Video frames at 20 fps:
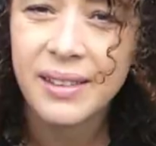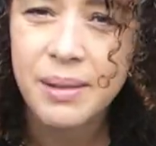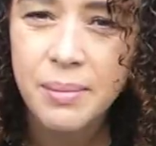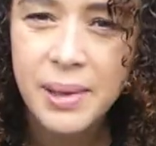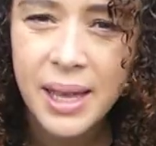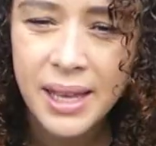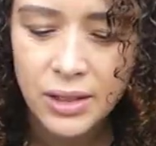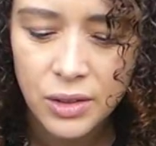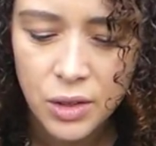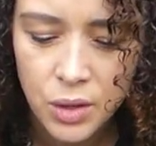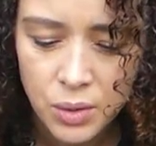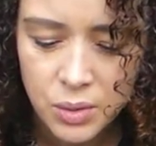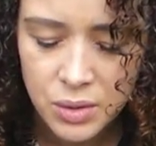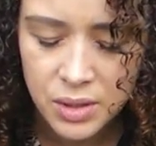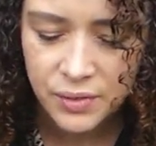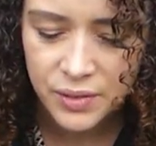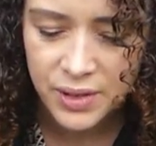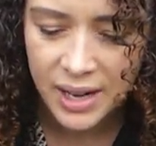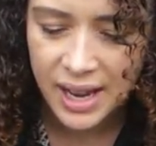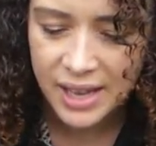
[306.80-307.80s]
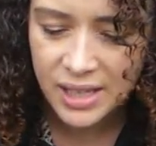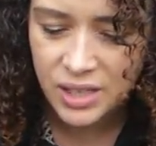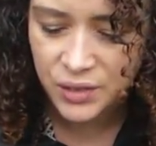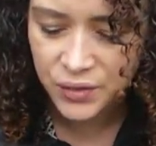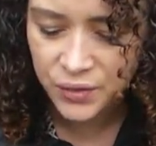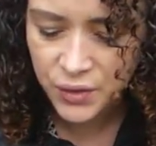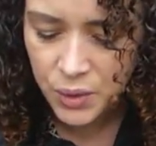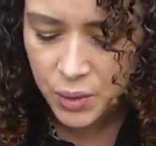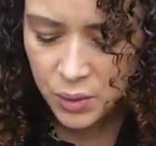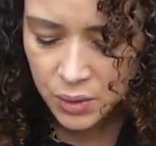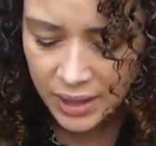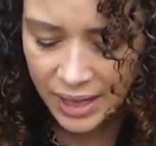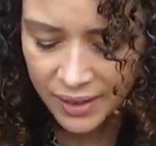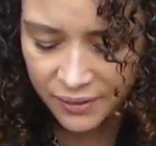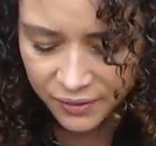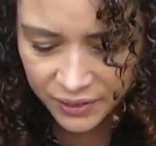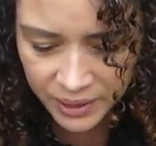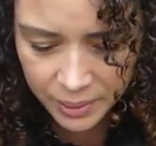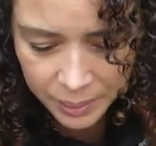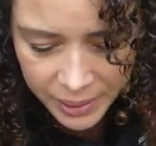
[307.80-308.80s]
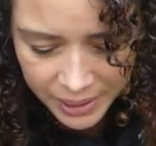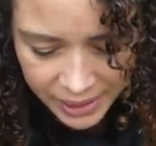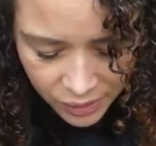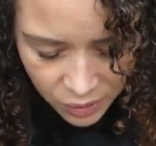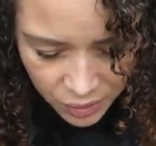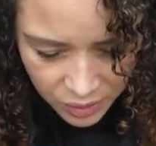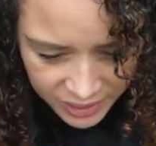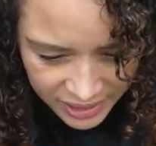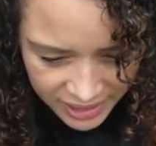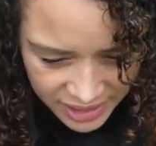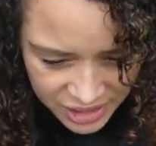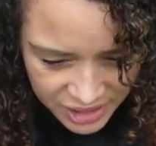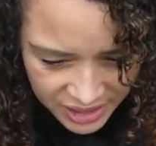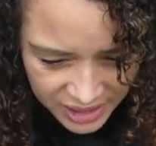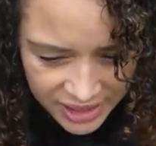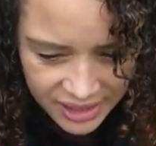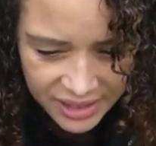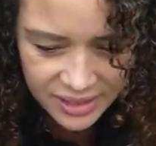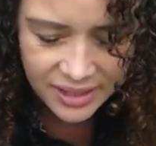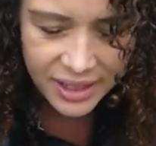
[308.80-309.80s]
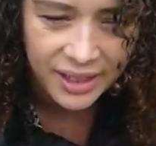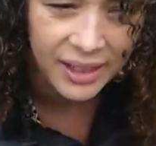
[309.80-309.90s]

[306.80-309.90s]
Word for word: and they make loads of nice food like Filipino dishes